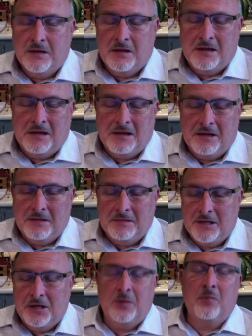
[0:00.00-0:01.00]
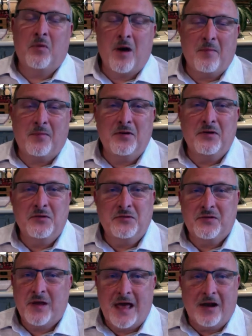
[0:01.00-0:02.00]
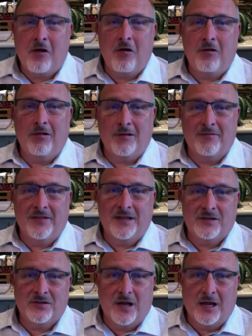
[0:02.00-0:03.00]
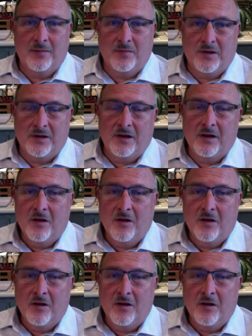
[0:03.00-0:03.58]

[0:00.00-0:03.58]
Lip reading: an improper use at all of the assignment